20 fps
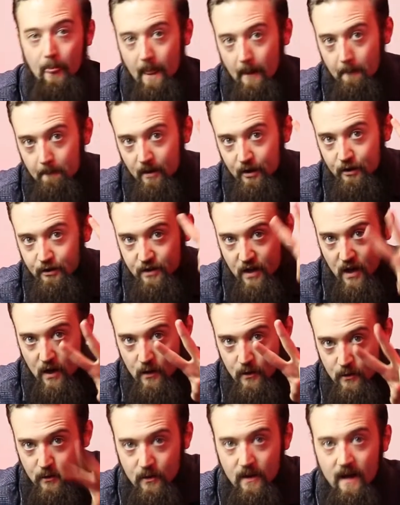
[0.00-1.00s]
Number
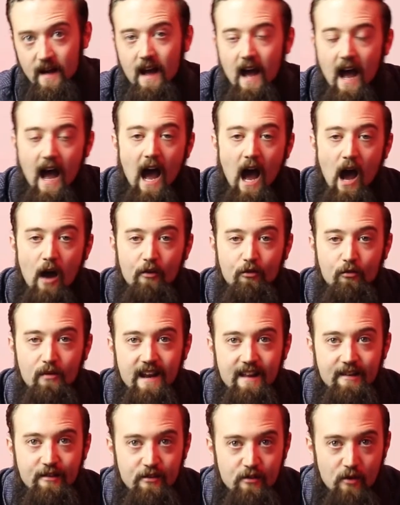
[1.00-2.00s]
2 is we
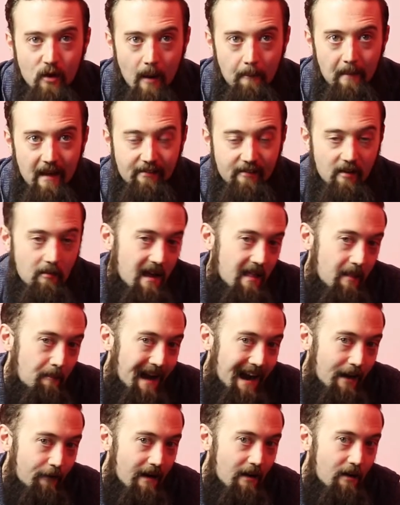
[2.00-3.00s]
need to do our best to make the
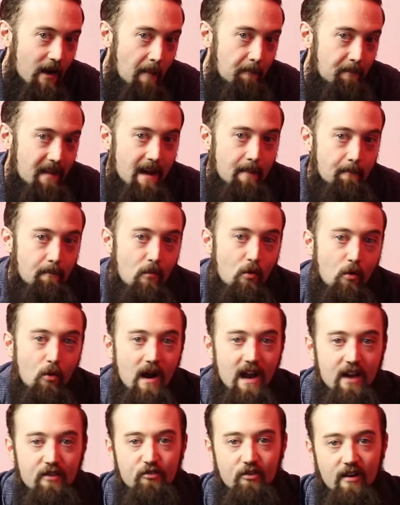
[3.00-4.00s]
background a bit more
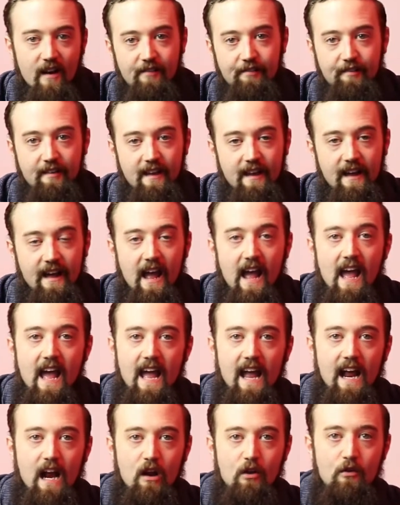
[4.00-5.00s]
interesting.
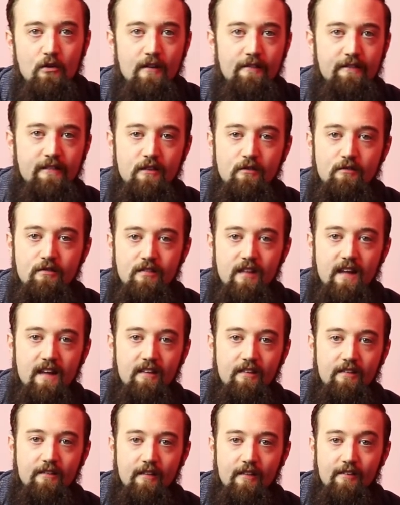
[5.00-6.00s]
Include a few
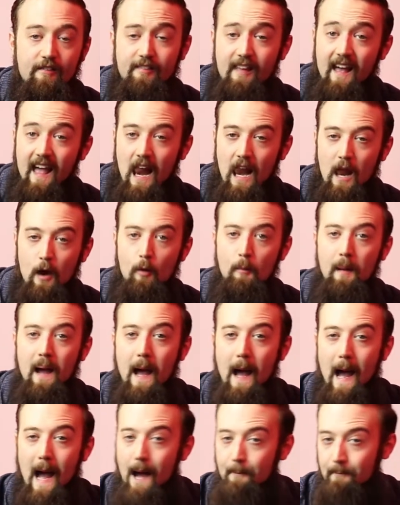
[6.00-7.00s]
things that say a little
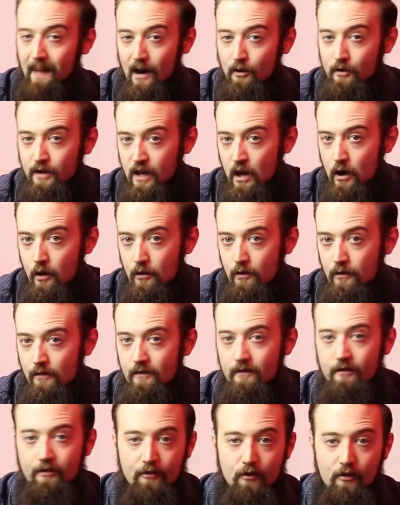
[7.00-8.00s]
bit about you.
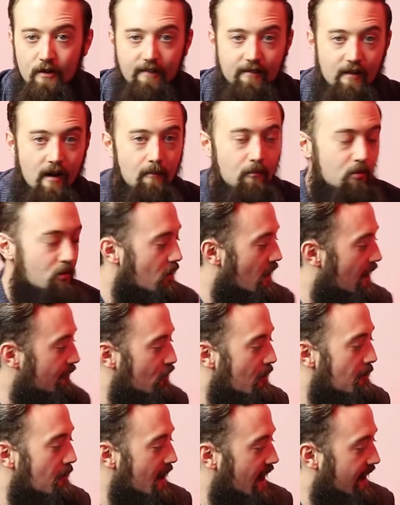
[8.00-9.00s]
For example, I've
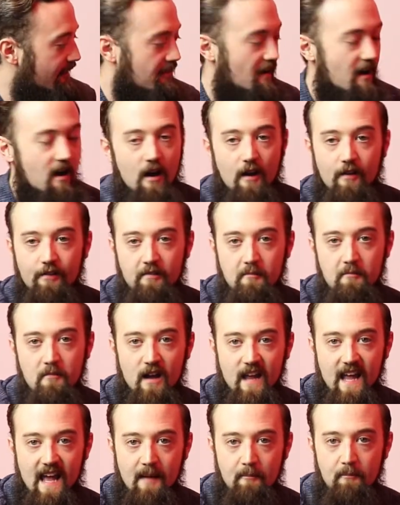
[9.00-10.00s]
got my guitars,
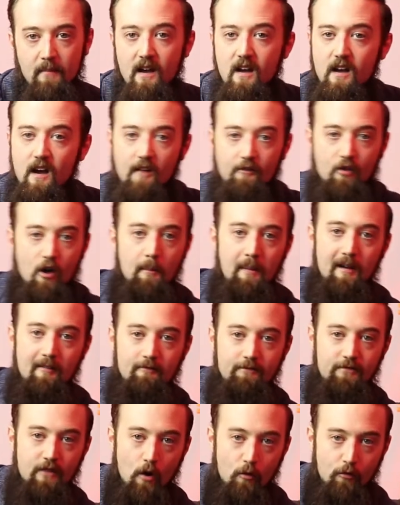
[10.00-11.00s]
my amp, I've got a bit
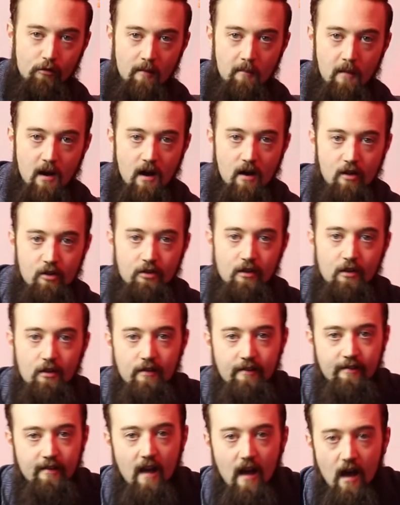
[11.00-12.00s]
of Dota merch that
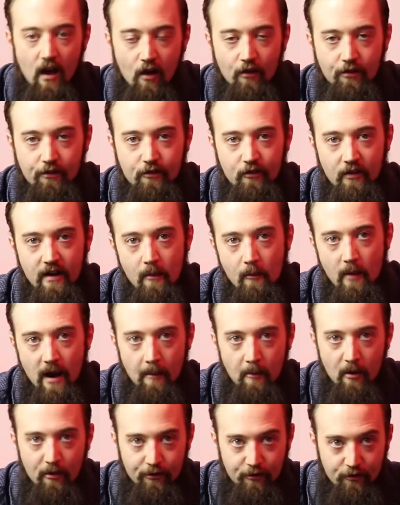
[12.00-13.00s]
is on screen when
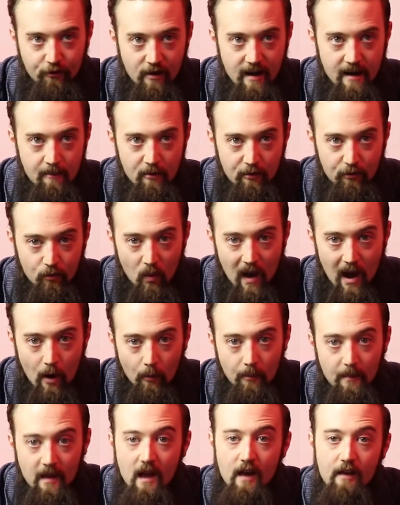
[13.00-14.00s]
I'm on stream as well.
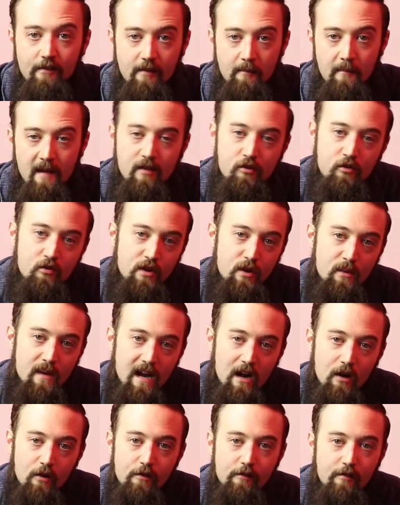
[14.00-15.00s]
So make sure you
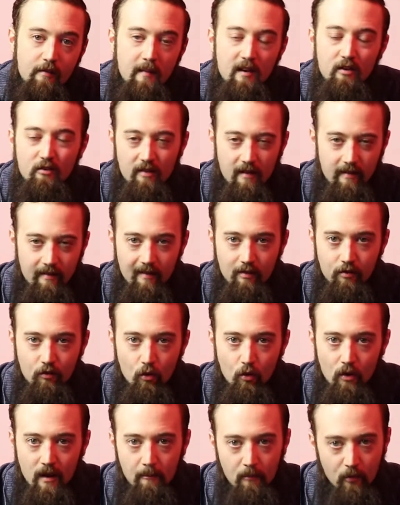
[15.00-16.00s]
include some interesting
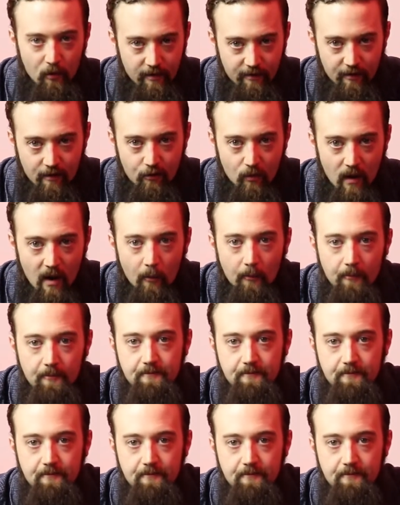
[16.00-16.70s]
talking points as well.